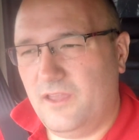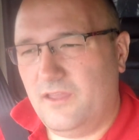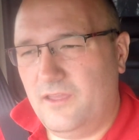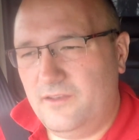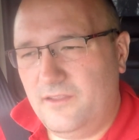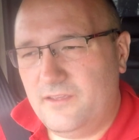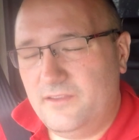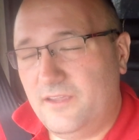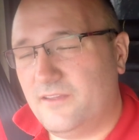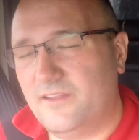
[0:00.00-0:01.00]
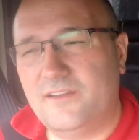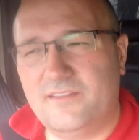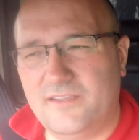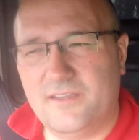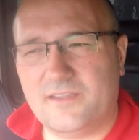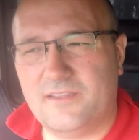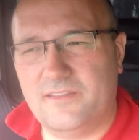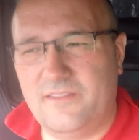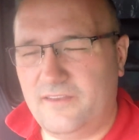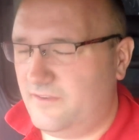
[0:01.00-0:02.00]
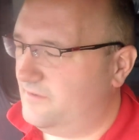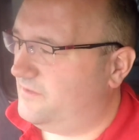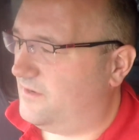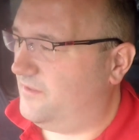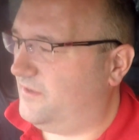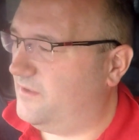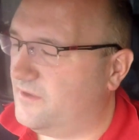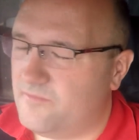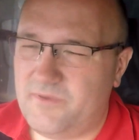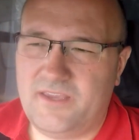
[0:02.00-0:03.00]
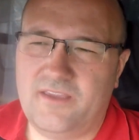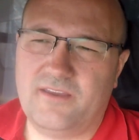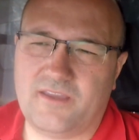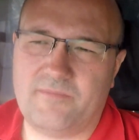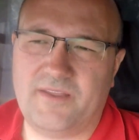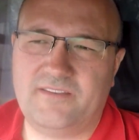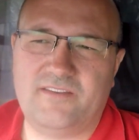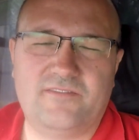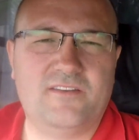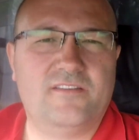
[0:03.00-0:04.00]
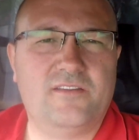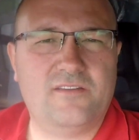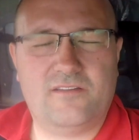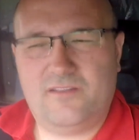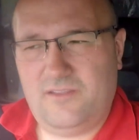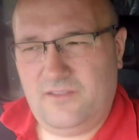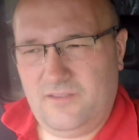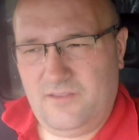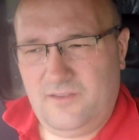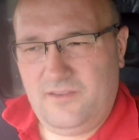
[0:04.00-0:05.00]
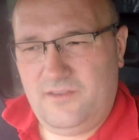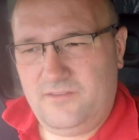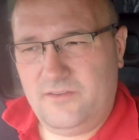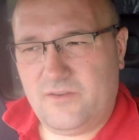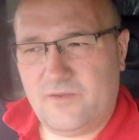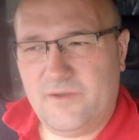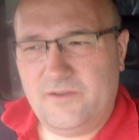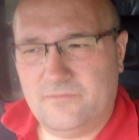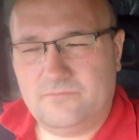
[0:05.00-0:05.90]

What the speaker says: and then I think it can be competitive and do quite well.